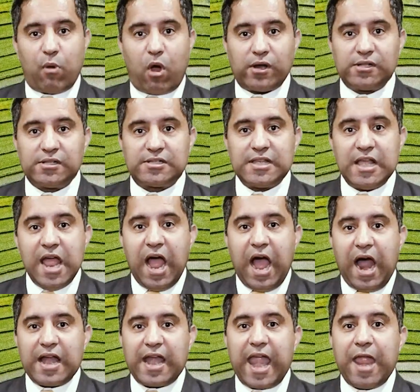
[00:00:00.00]
models
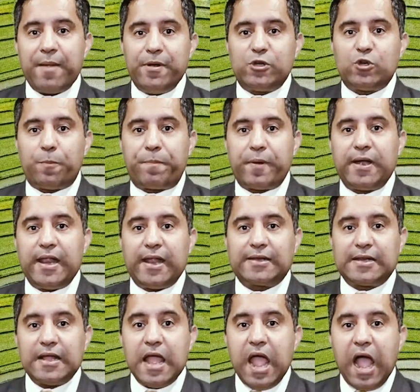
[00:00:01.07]
are able to
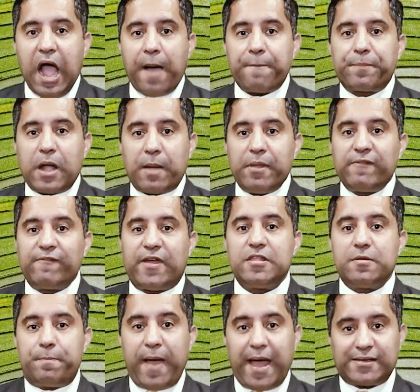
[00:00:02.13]
predict upcoming
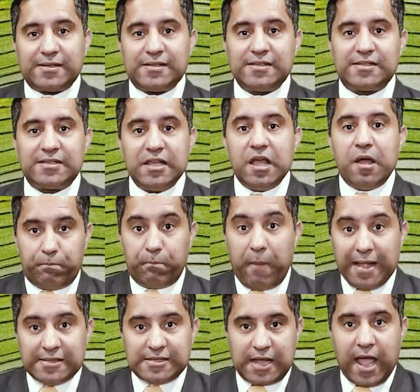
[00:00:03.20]
weather patterns
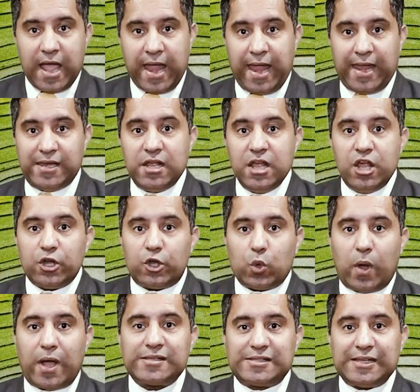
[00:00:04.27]
months ahead
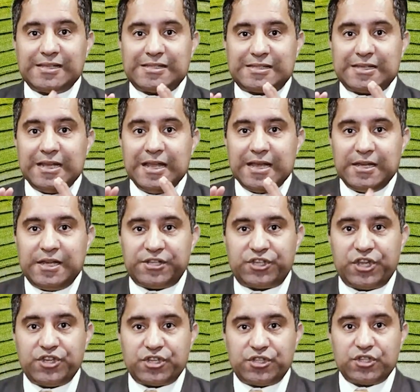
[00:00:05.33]
to assist
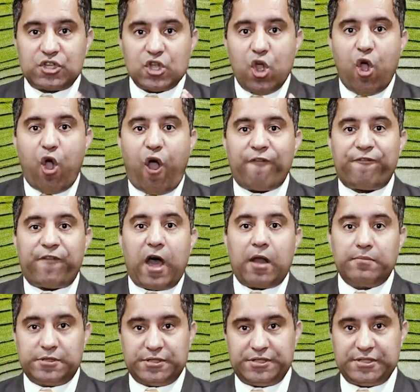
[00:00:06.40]
decisions of
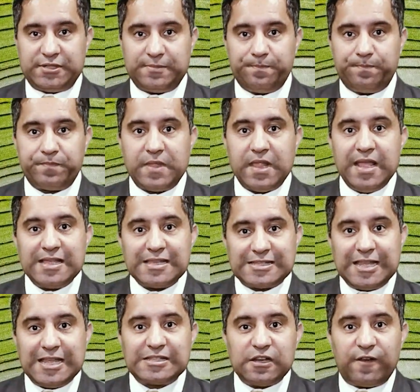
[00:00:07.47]
farmers.
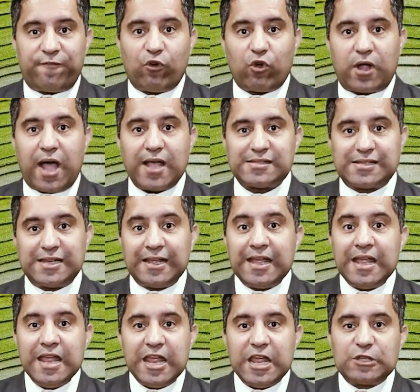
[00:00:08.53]
Seasonal forecasting
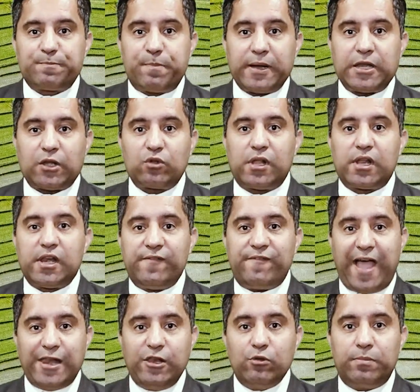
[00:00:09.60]
is particularly
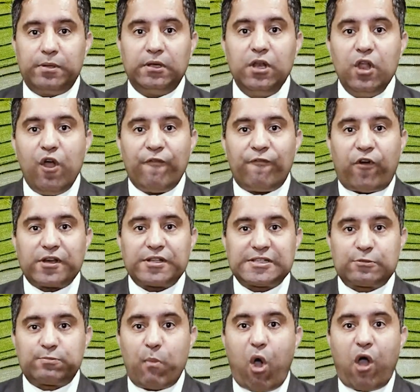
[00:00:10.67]
valuable for
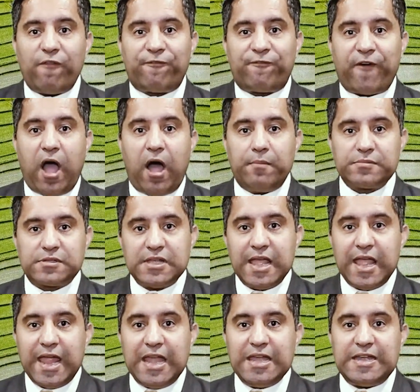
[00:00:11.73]
small farms
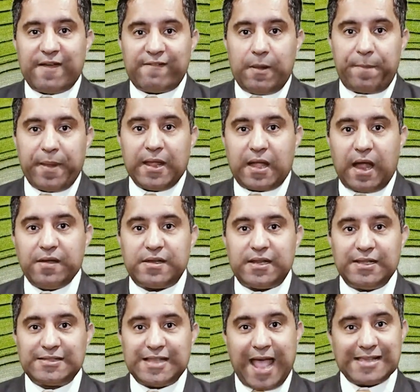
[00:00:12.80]
in developing
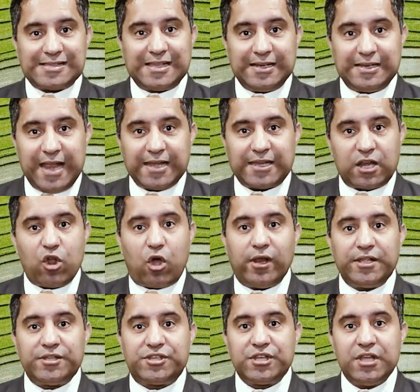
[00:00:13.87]
countries as their data
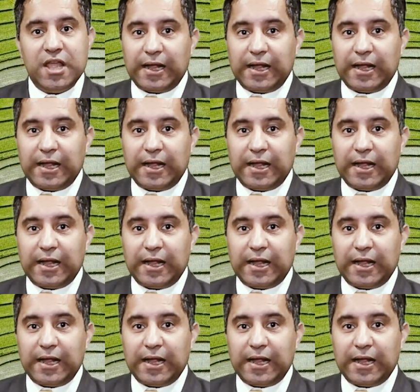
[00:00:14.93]
knowledge